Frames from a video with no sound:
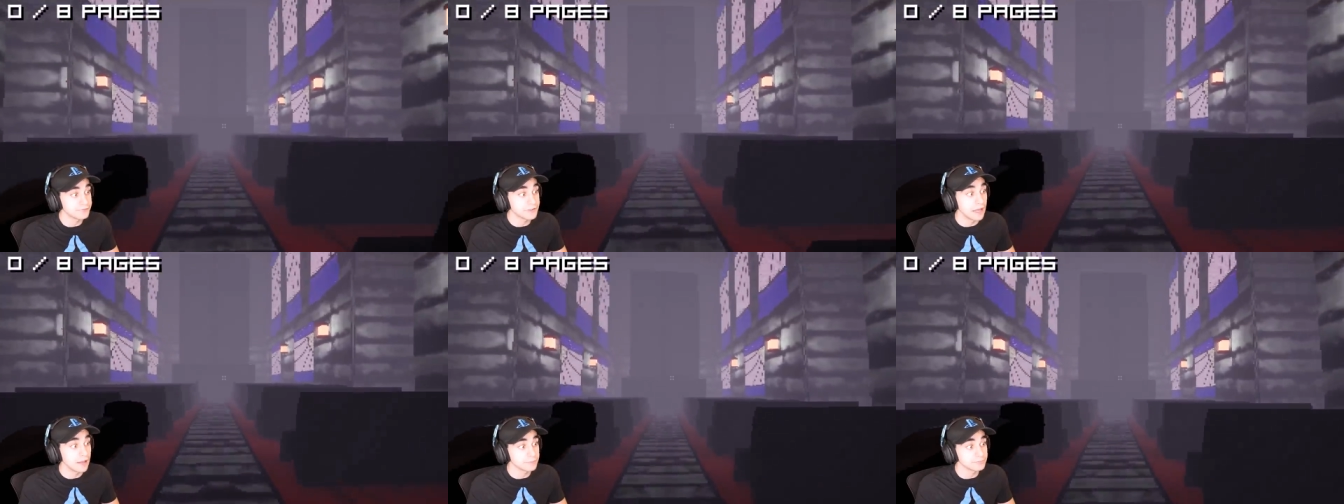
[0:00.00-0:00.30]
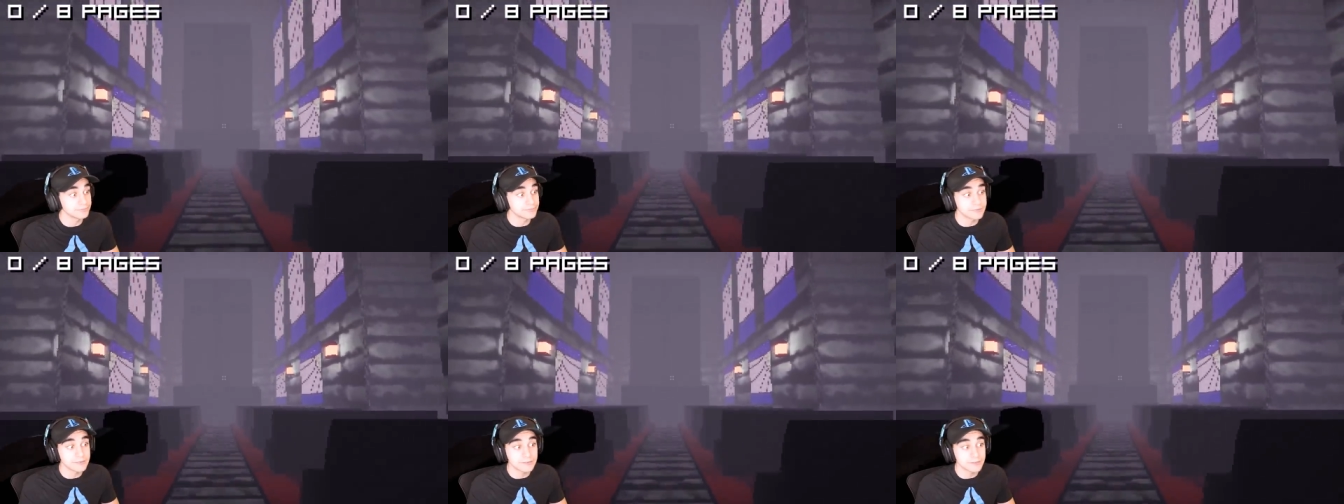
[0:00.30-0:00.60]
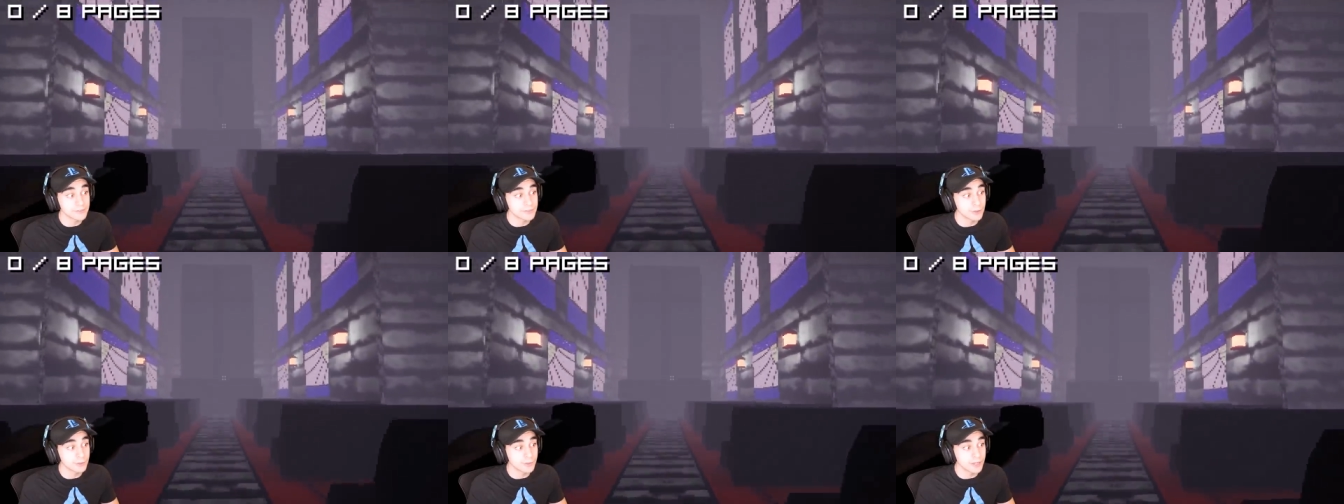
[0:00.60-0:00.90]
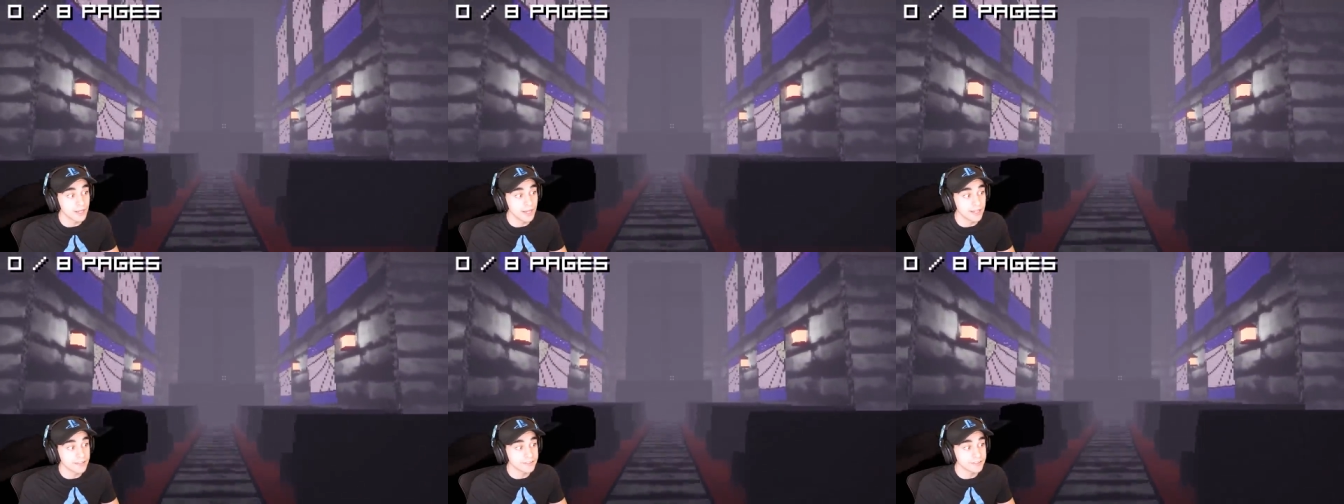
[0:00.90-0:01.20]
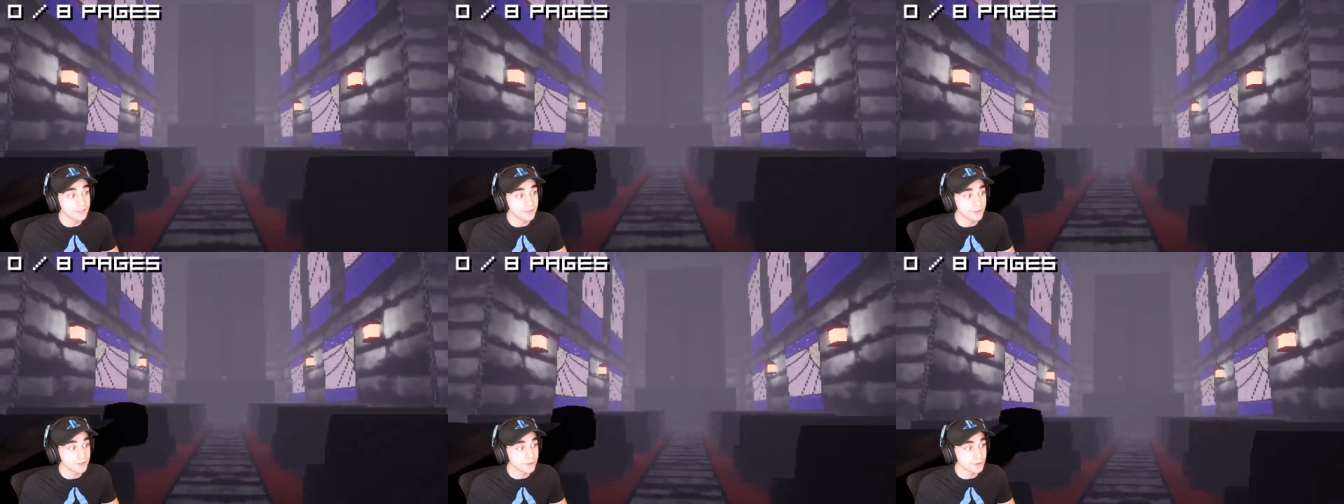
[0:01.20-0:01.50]
f. Don't
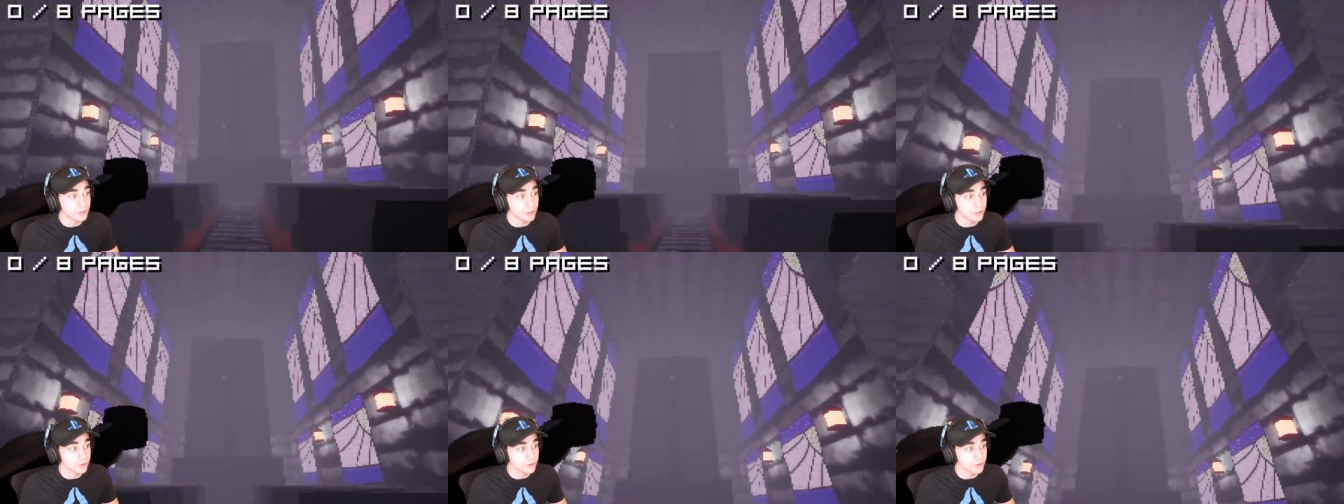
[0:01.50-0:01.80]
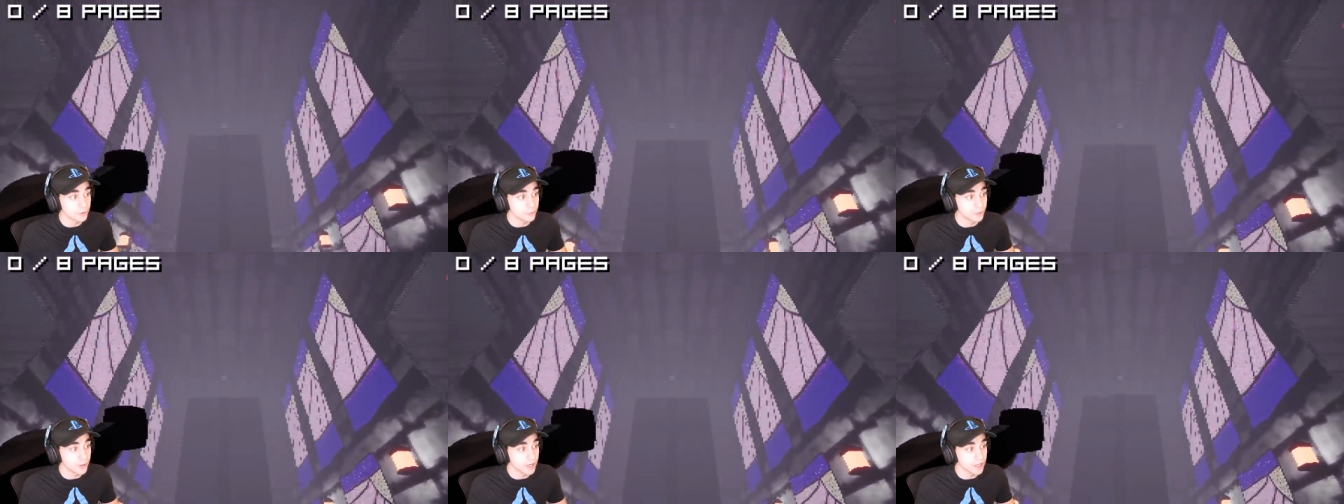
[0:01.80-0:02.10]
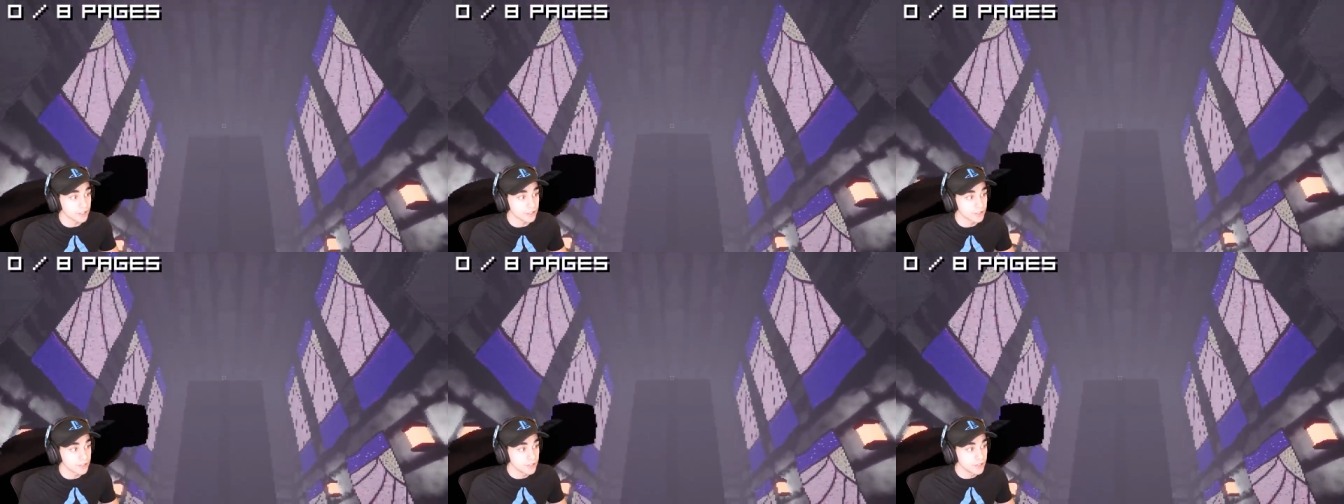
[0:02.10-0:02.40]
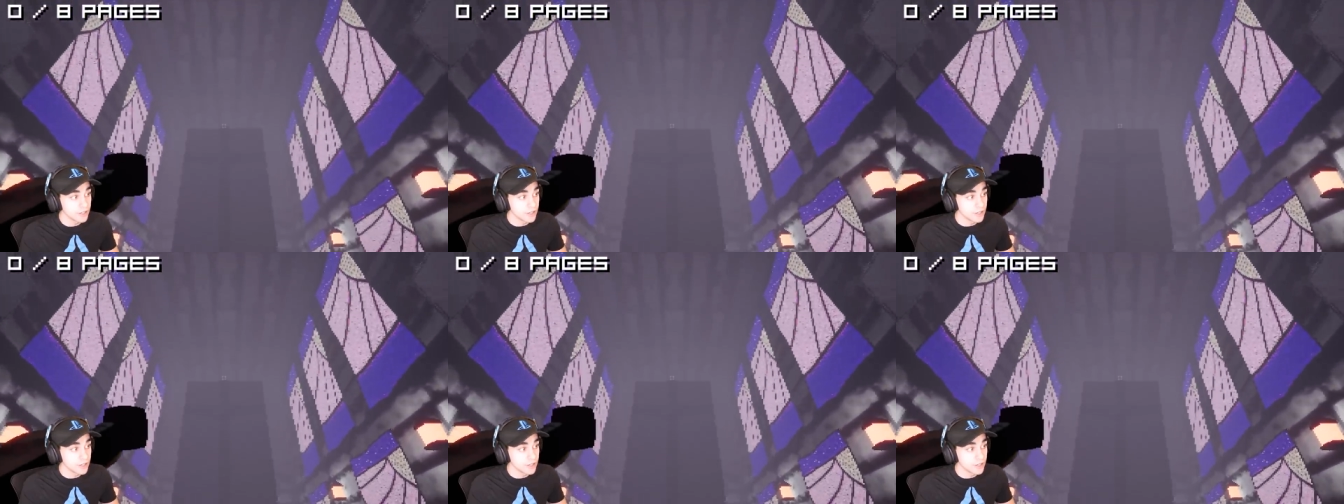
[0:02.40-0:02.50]
cuss, you're in church, Omar.